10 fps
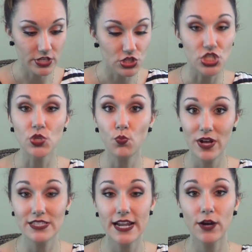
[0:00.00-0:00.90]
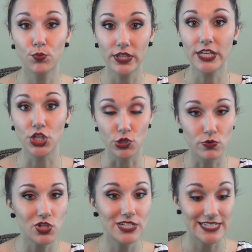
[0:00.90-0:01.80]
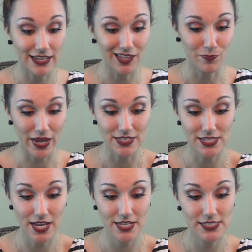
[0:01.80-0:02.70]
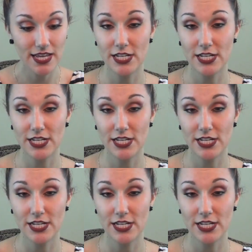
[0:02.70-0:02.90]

just the ones that I really use on a daily basis.